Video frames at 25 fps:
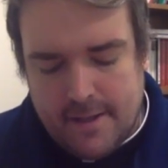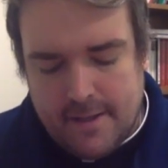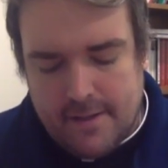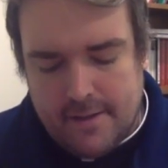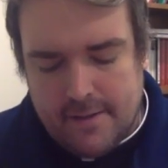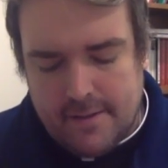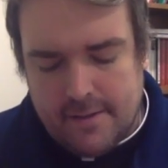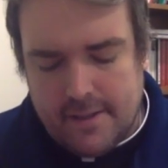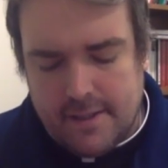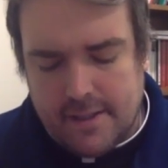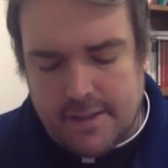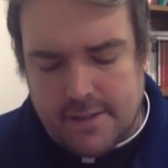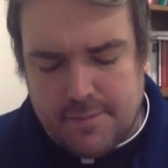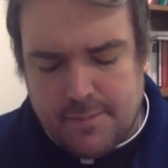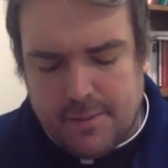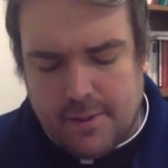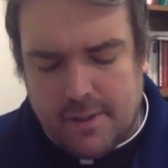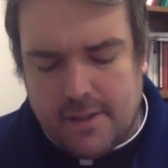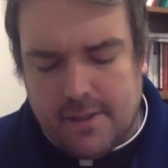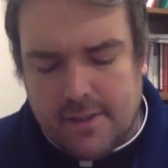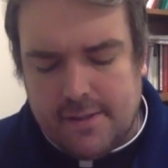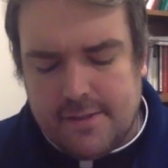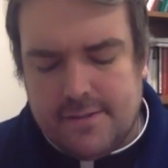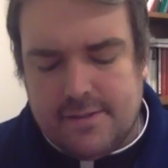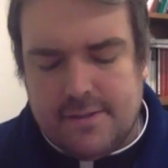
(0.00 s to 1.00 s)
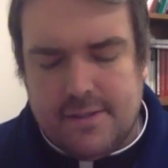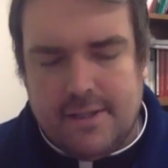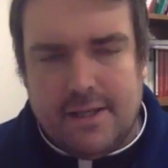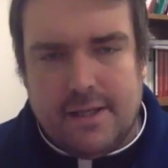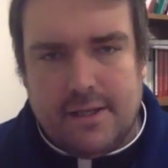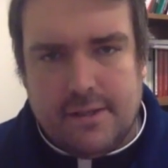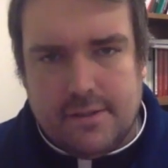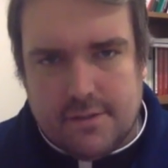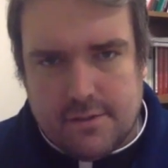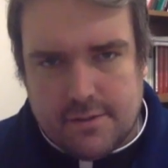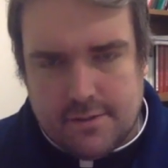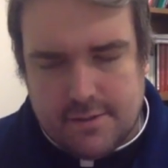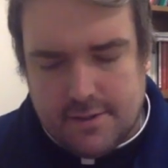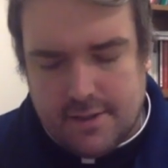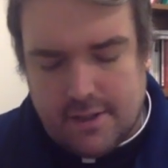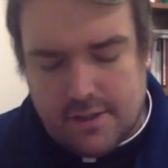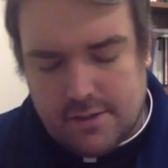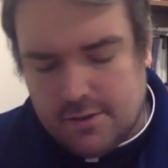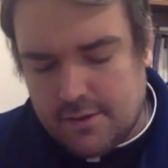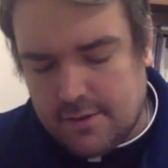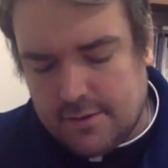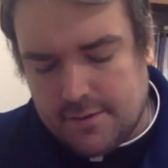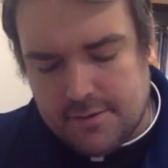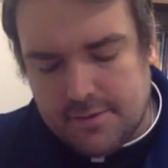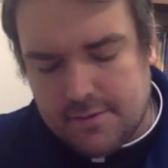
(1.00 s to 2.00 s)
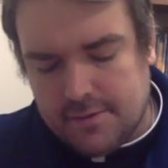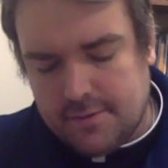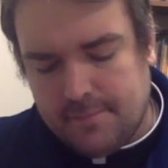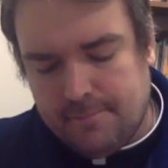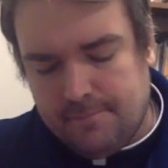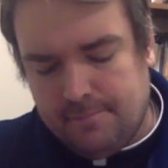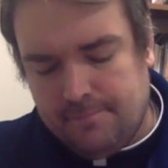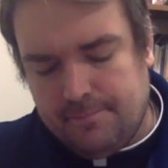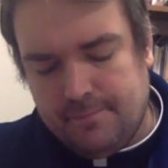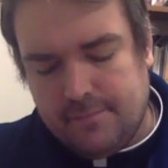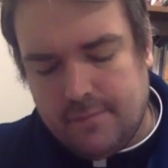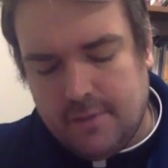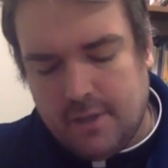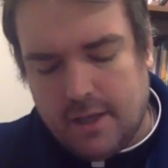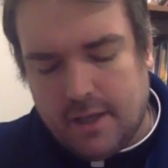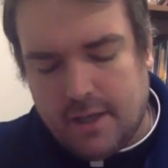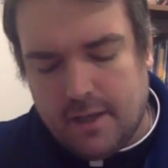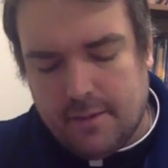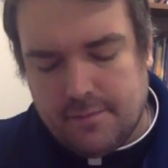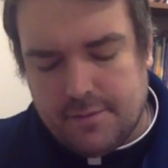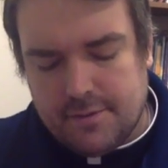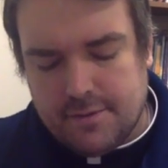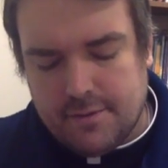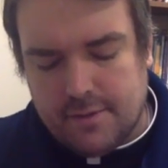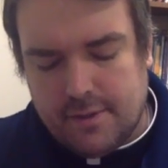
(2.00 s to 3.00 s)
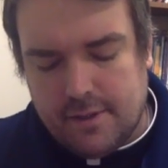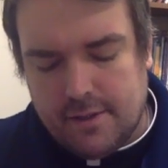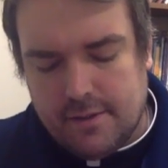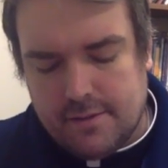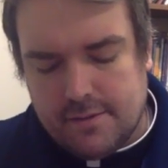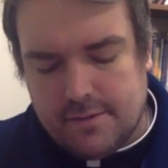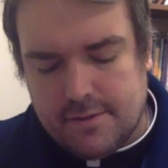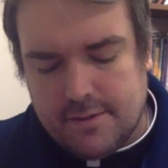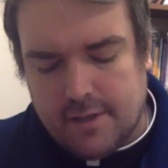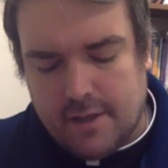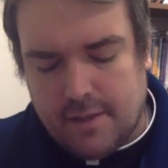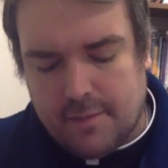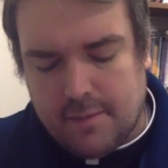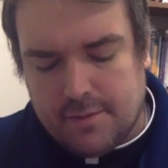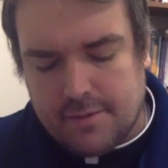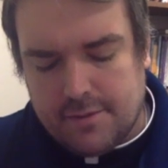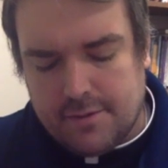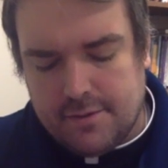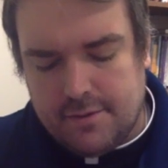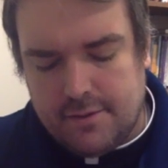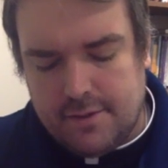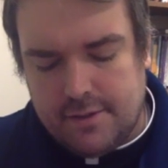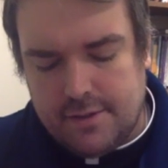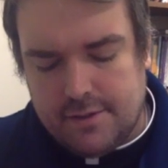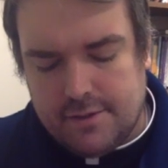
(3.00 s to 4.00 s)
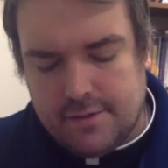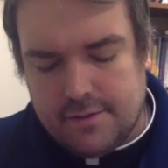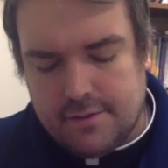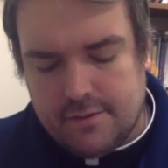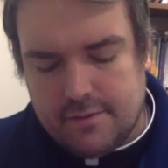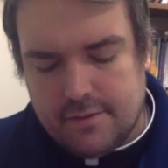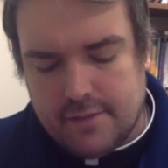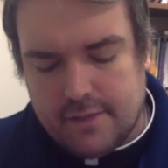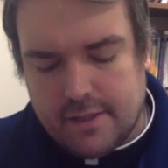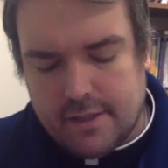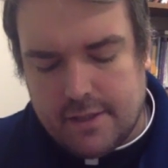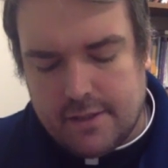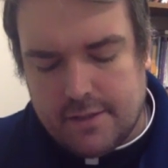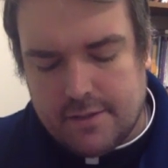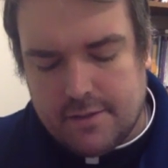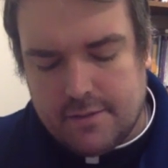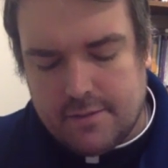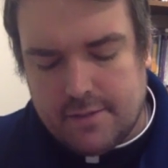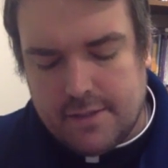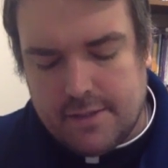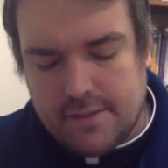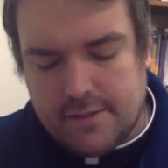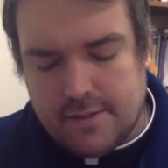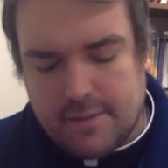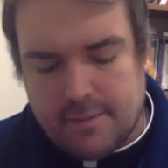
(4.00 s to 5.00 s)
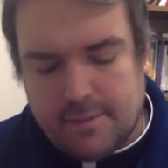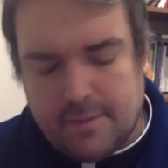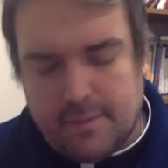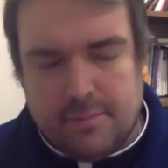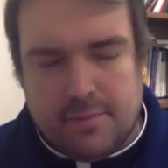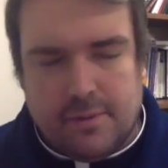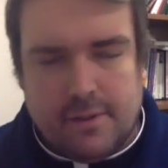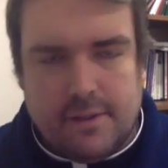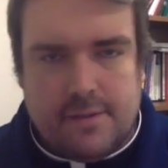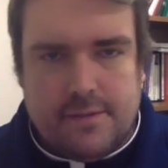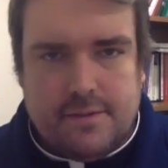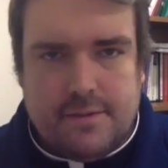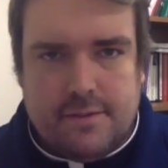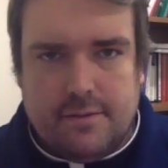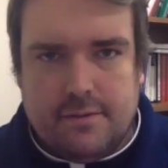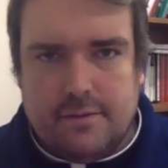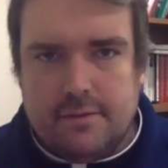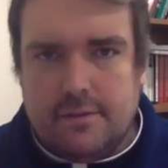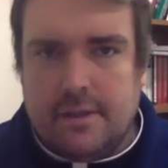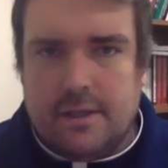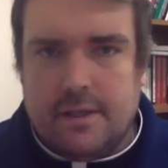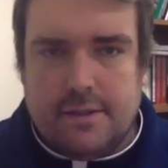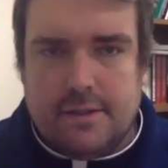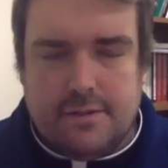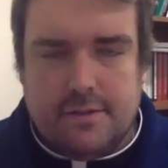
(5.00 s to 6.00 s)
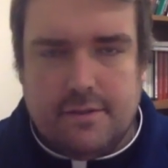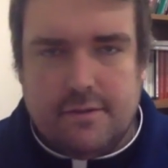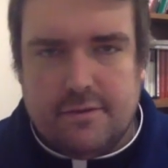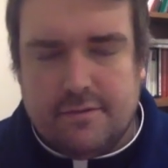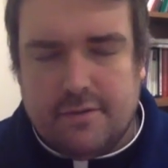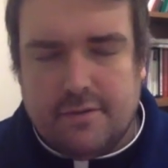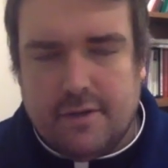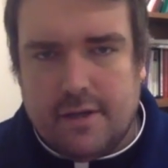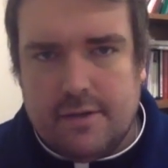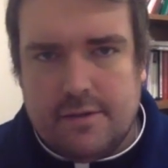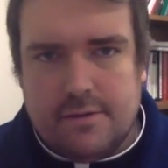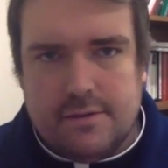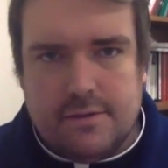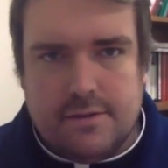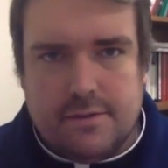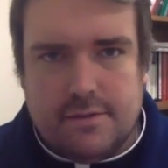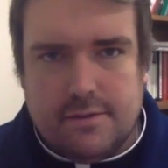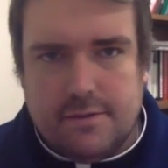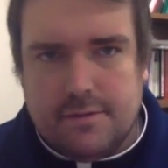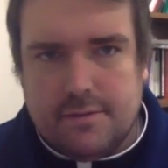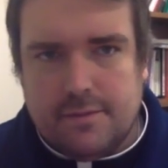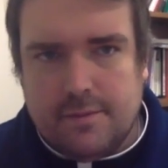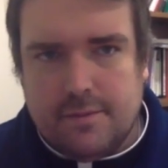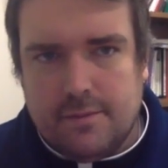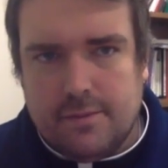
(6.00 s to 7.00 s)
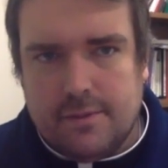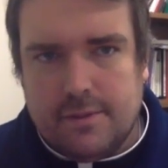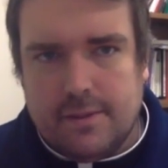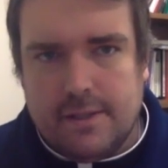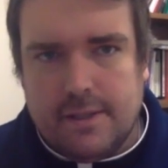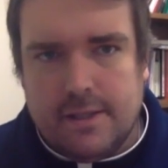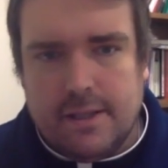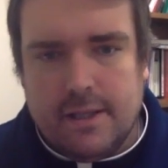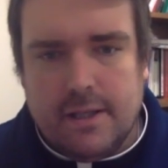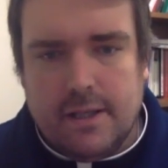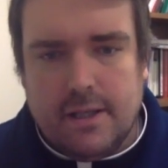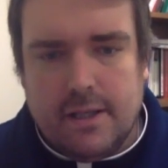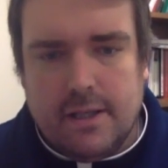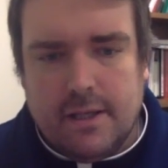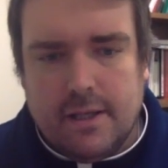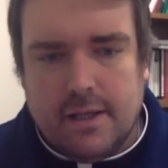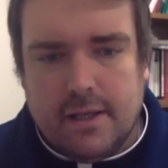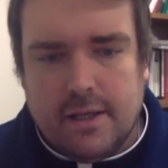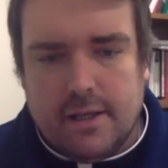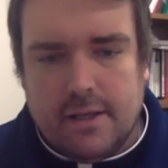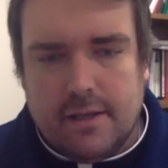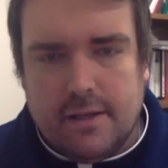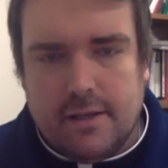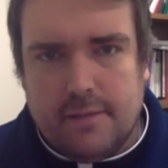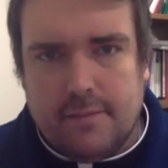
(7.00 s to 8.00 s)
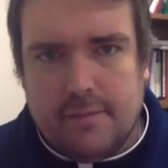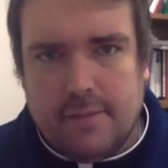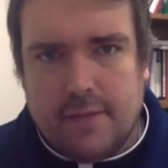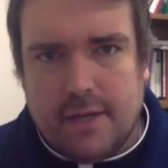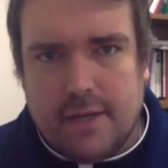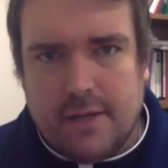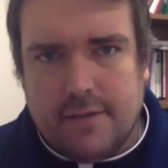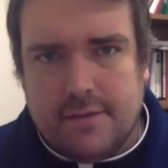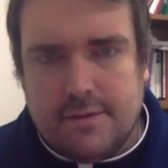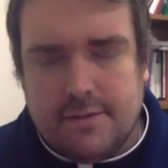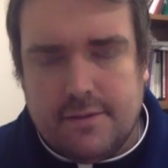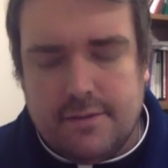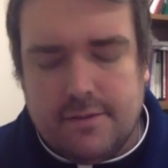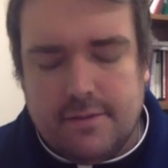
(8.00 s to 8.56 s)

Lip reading: The next part is the intercessions. So here is the opportunity to raise up our prayers to the Father, just as we would in Mass.